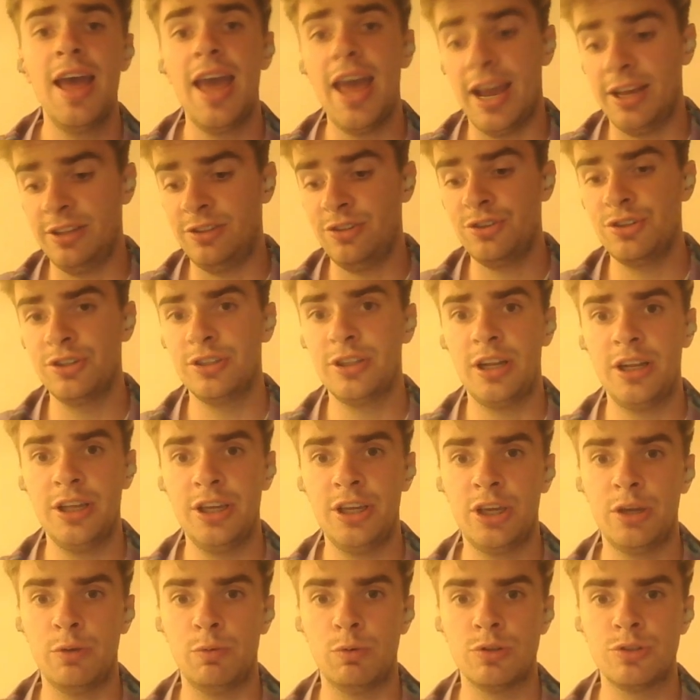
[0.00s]
Additionally,
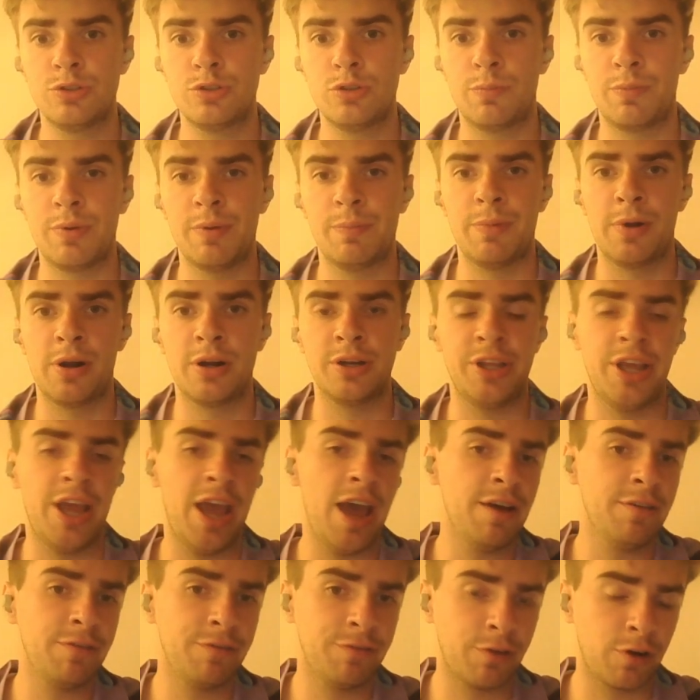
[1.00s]
he wants to prepare the
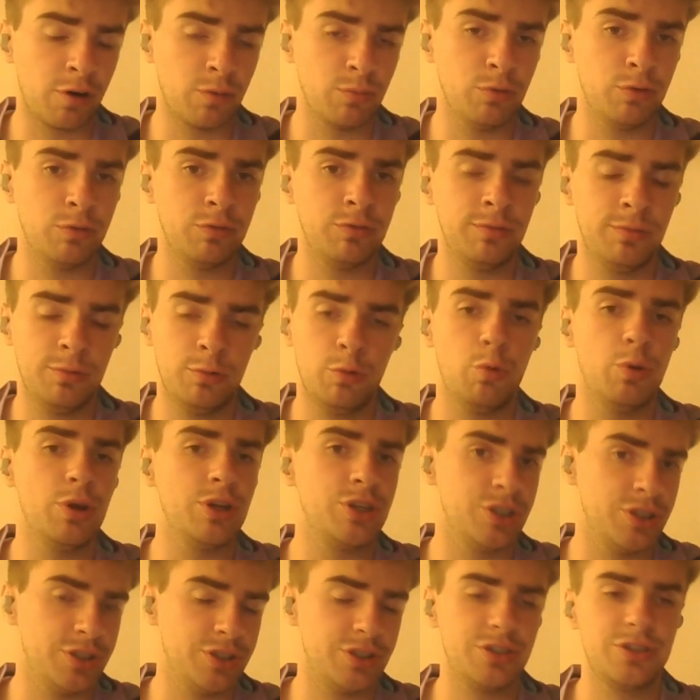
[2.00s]
f4 move,
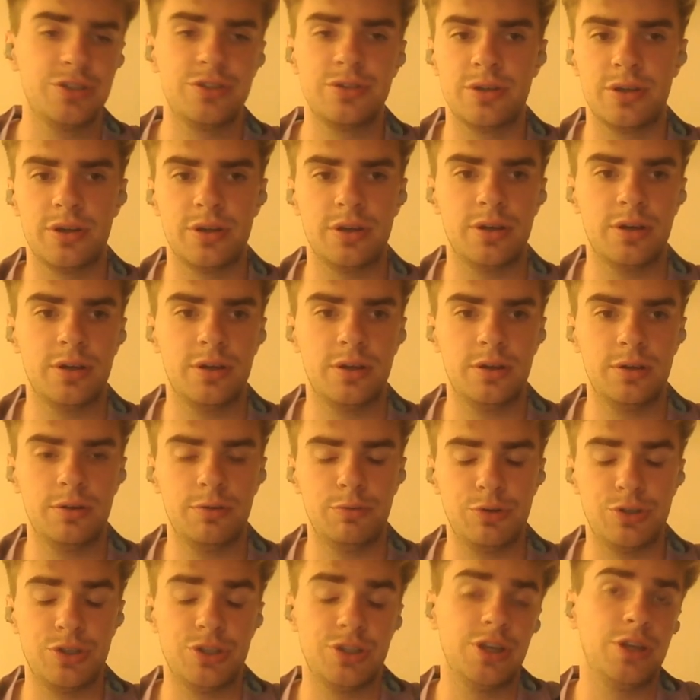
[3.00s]
which is
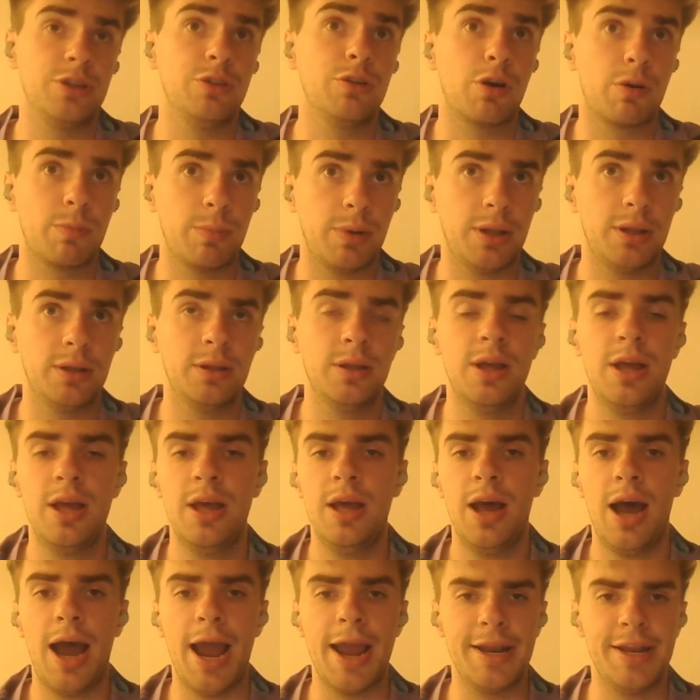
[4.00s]
a normal
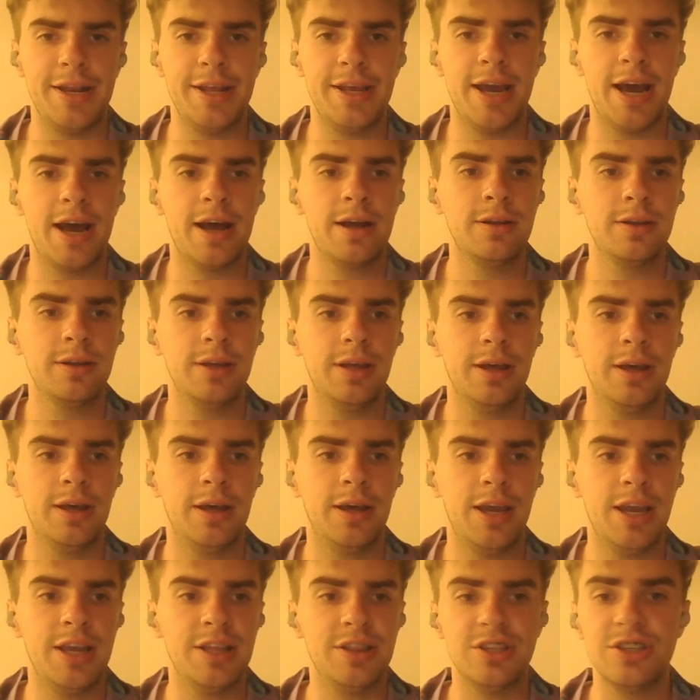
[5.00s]
idea
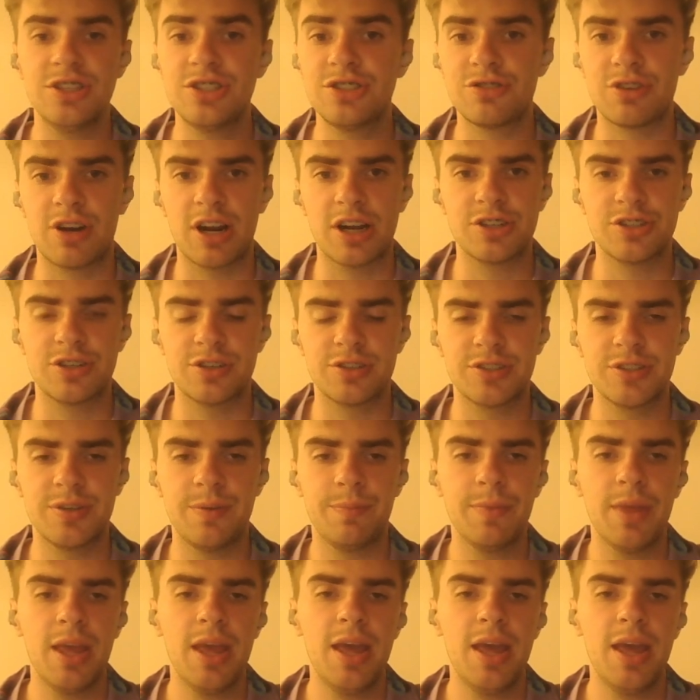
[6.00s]
in these structures.